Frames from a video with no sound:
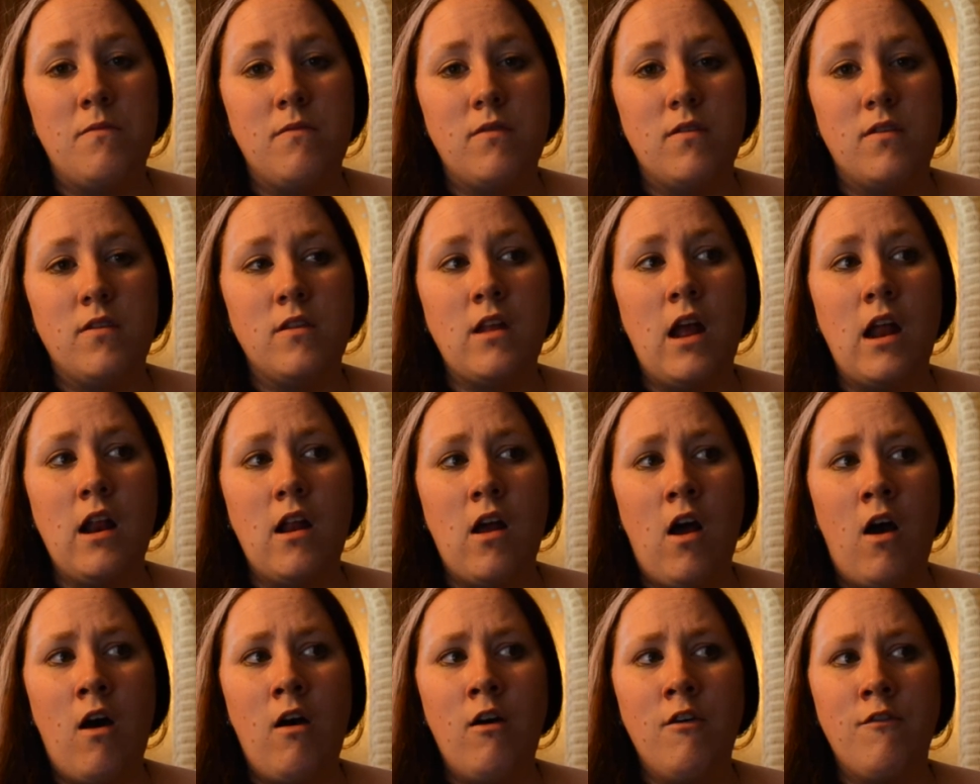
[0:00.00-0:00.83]
Not
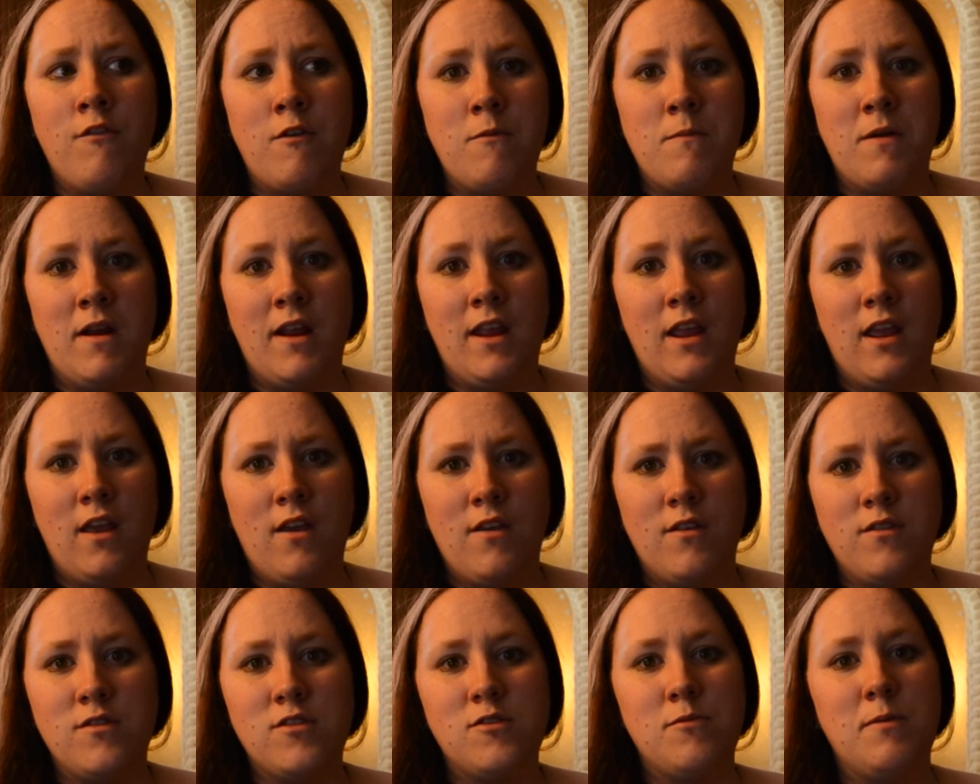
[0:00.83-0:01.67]
all of them are
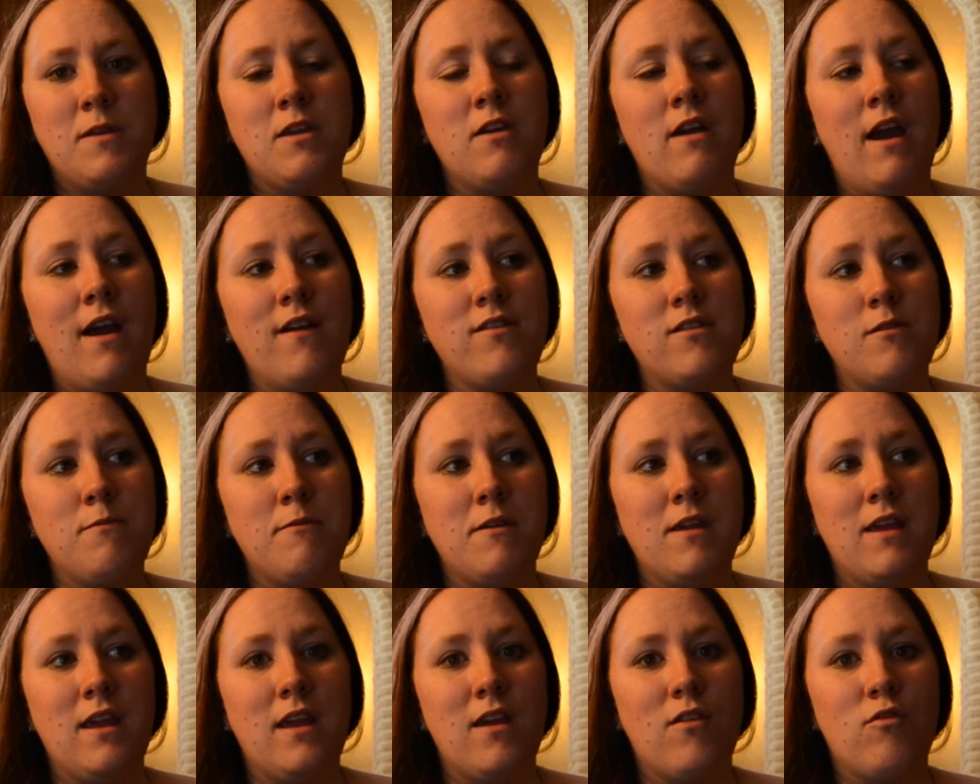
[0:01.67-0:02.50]
used, but you have to
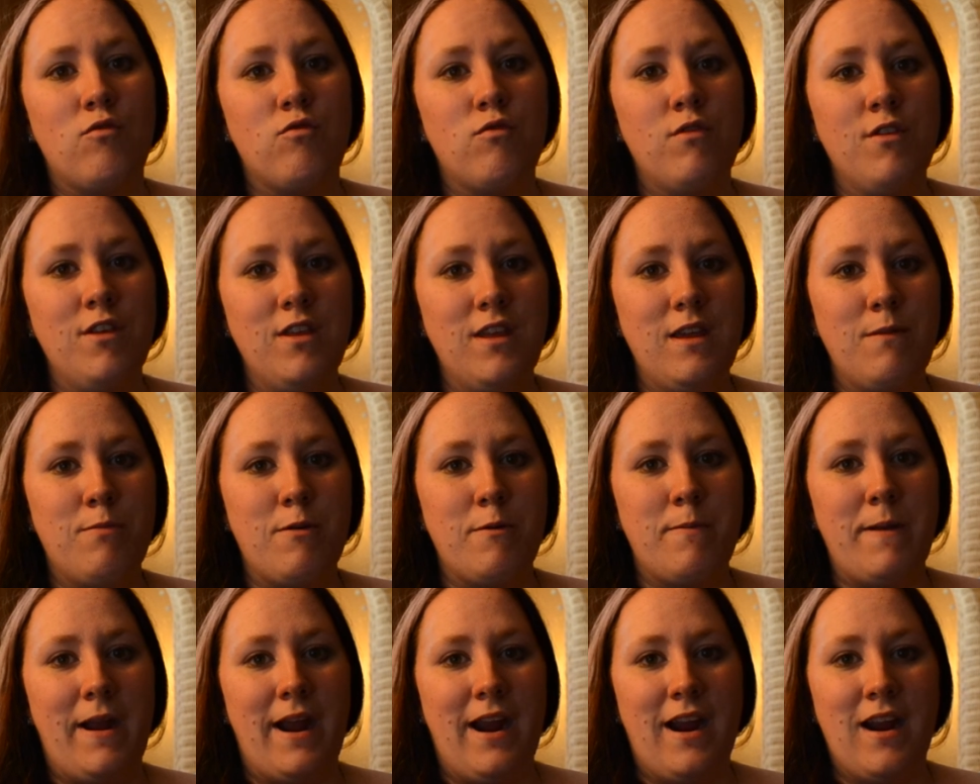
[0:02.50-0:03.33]
be really
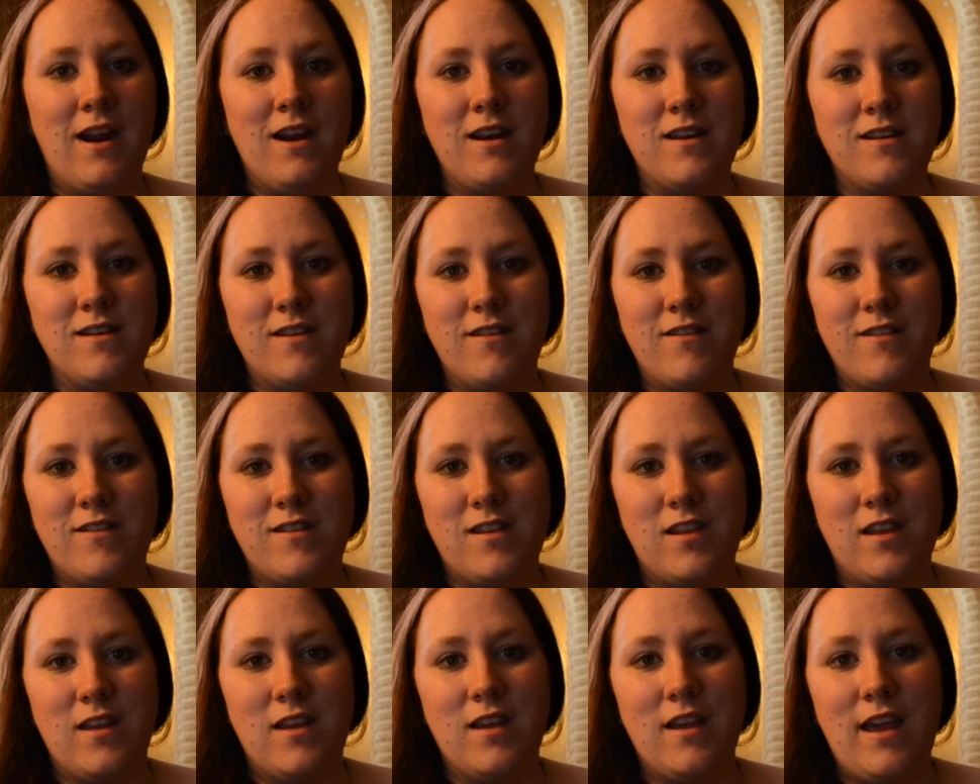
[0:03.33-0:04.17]
prepared
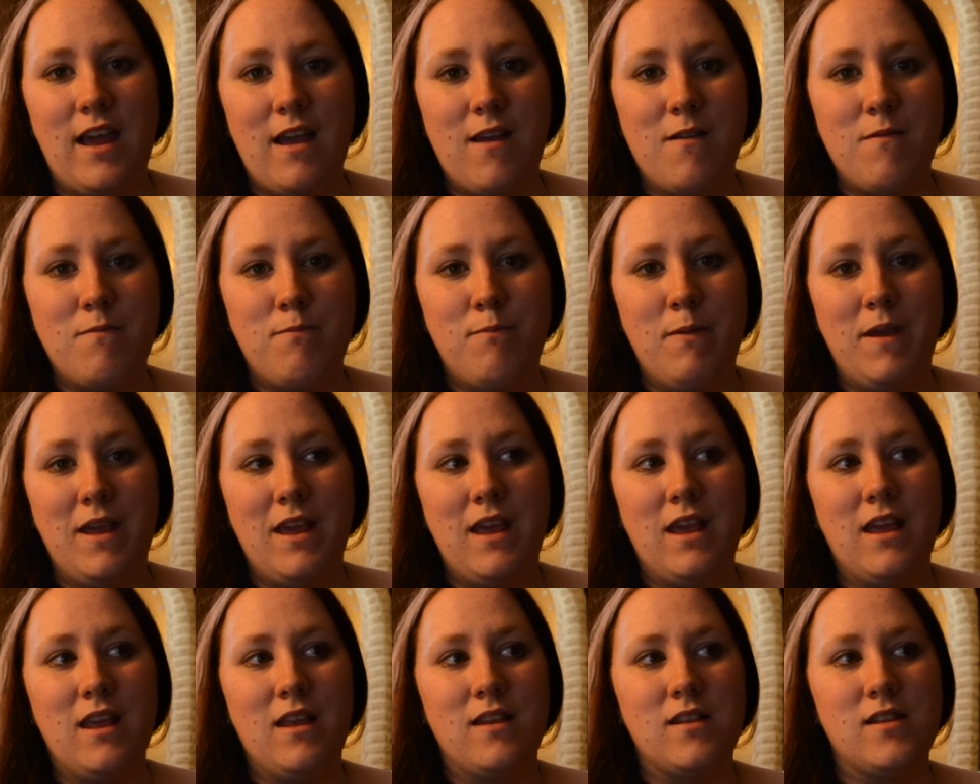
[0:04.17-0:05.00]
to
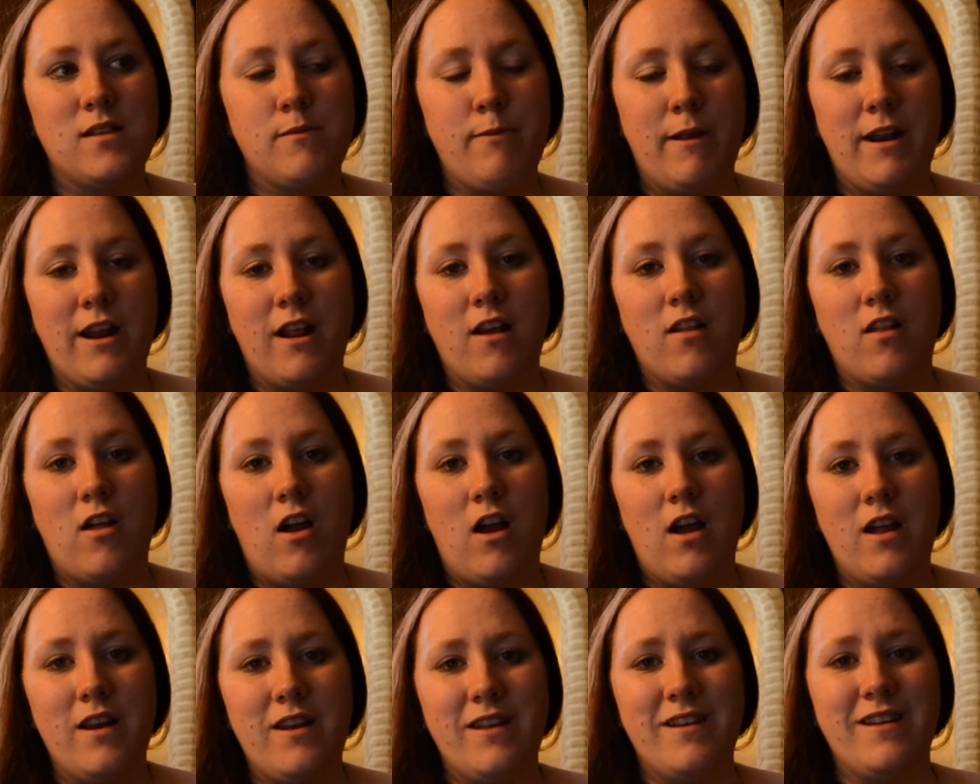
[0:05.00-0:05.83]
be spending a
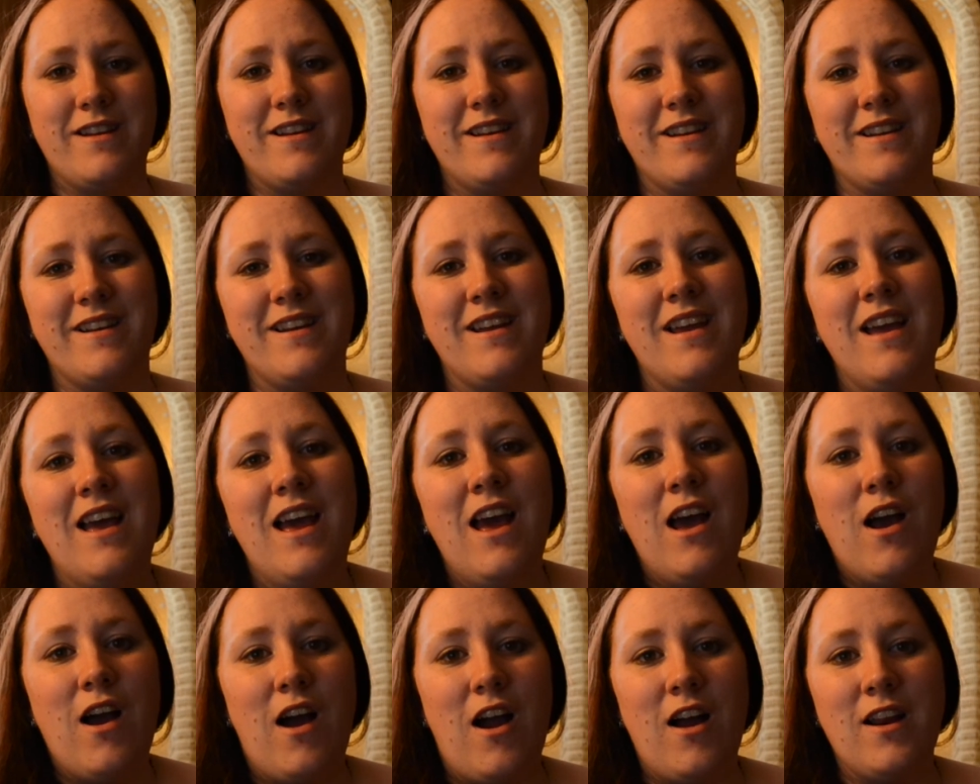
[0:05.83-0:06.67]
lot
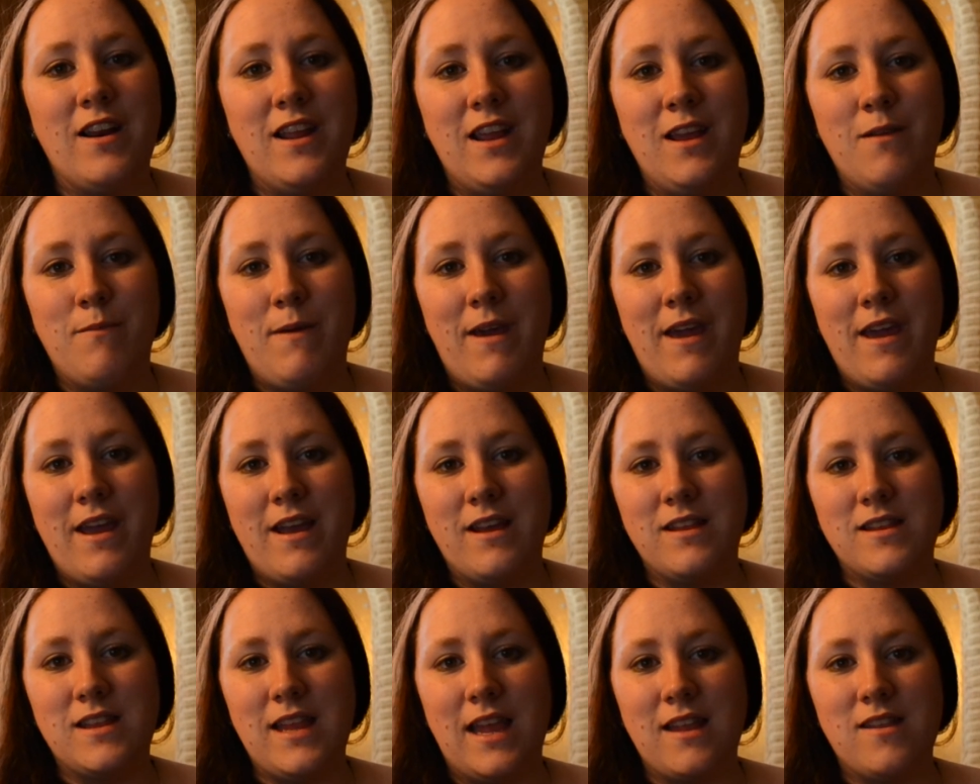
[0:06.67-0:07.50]
on eBay,
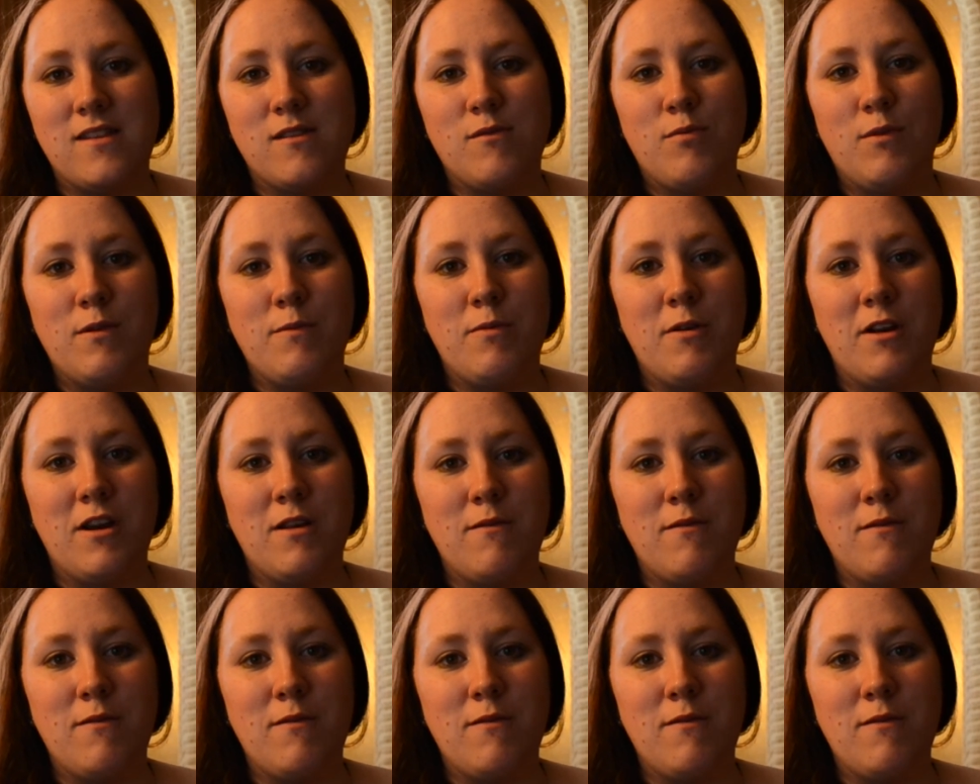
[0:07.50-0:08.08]
because that's what pretty